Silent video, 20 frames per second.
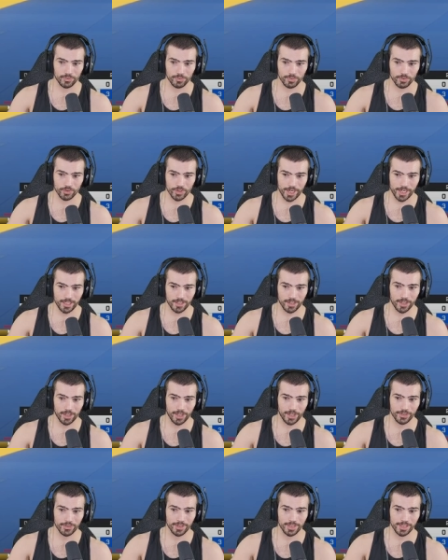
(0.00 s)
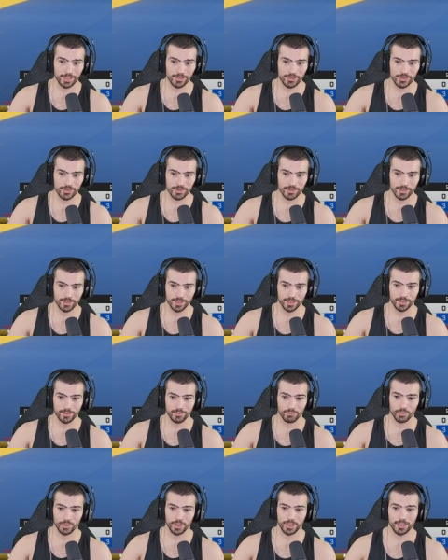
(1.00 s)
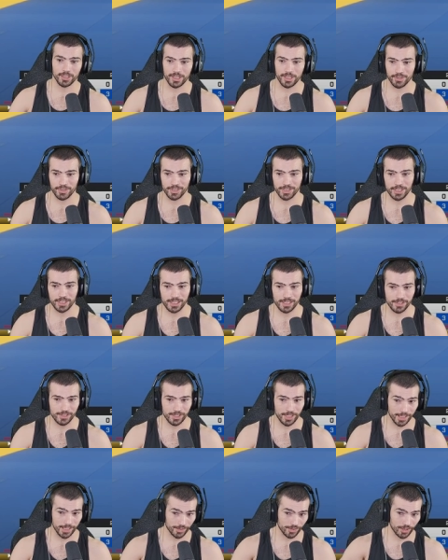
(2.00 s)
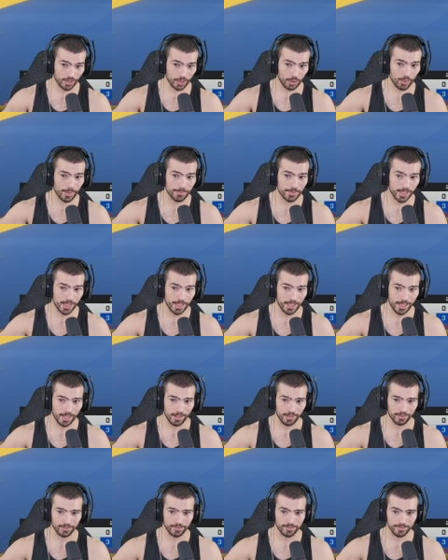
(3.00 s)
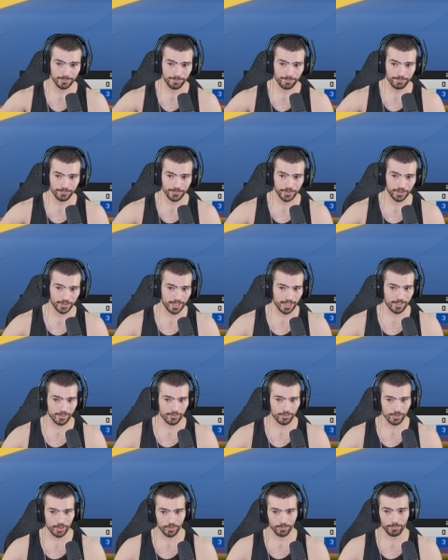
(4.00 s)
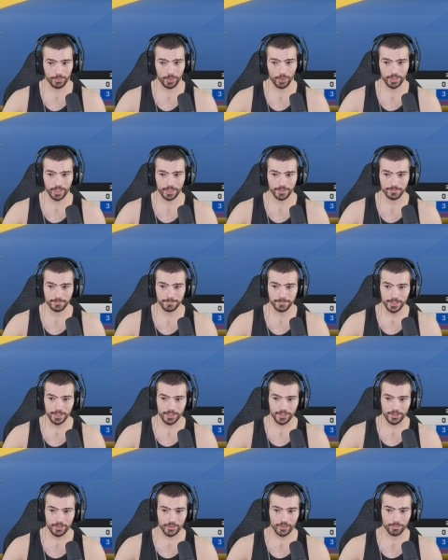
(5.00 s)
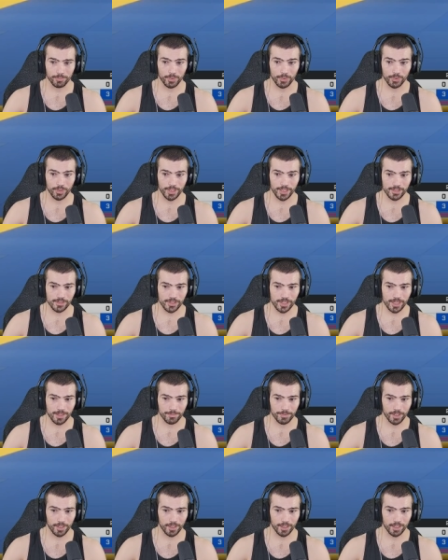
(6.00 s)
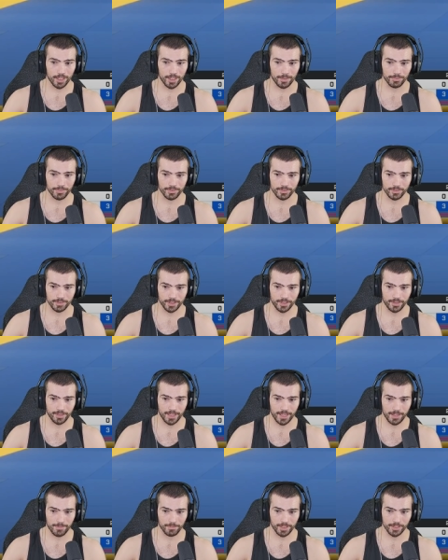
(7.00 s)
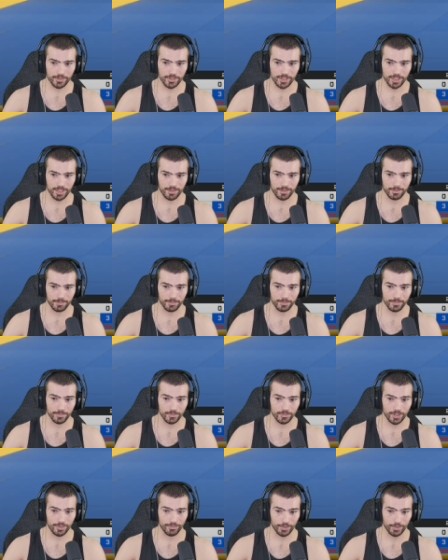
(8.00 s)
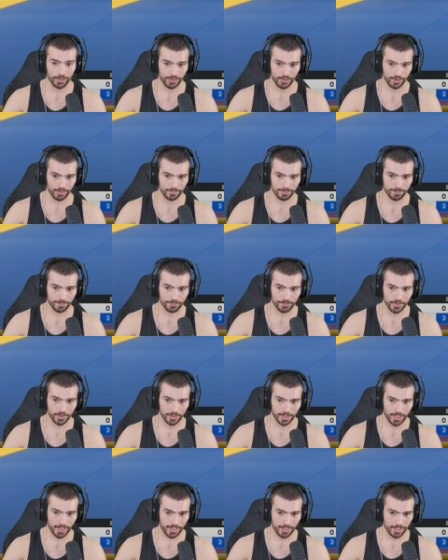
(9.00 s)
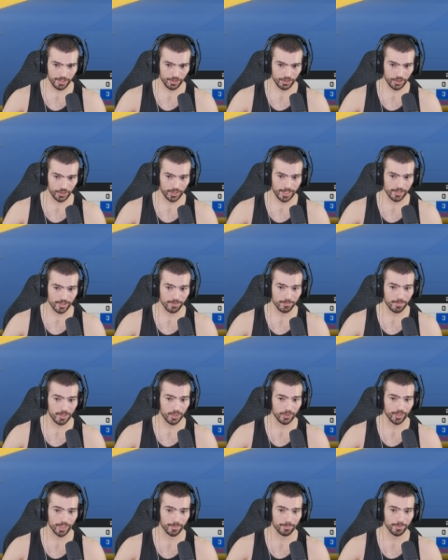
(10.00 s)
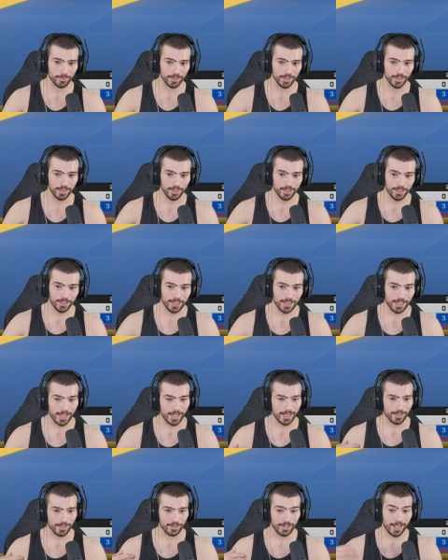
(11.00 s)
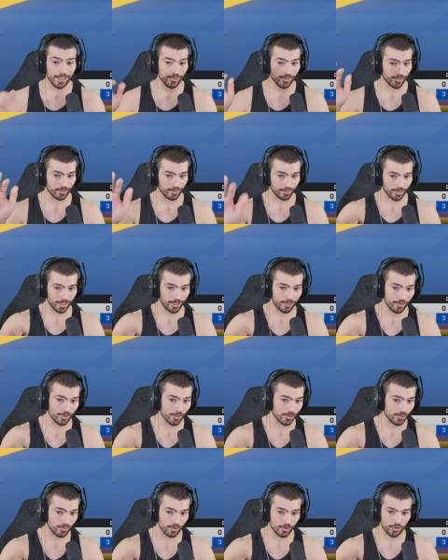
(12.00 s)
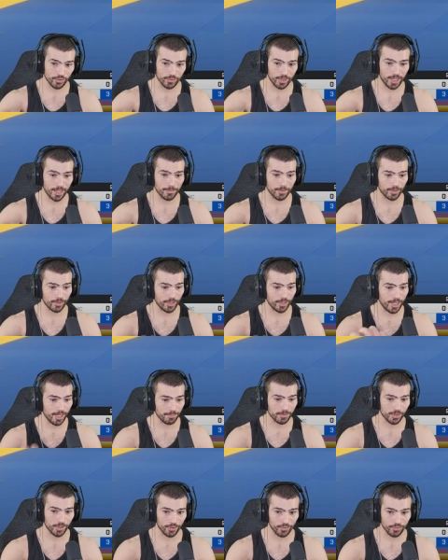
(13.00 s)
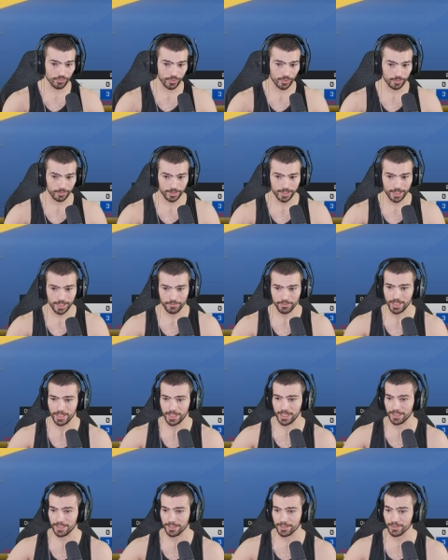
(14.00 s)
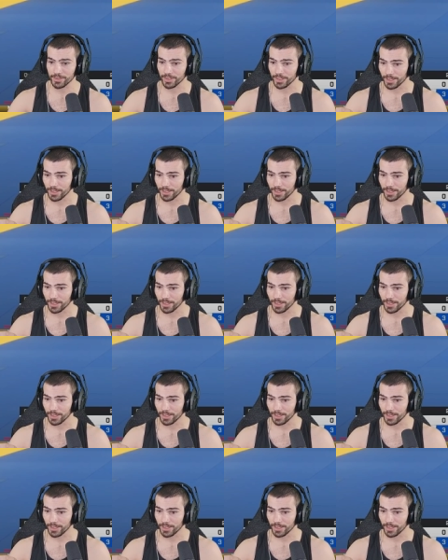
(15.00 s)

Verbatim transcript: trying to hug this really guarantees he gets to go upside down. Okay, because when you're pulling, you're pulling his hip up, and that lets him invert. Okay, and he still has the belt grip. He ha- he has it like just straight up your hips controlled with that right hand.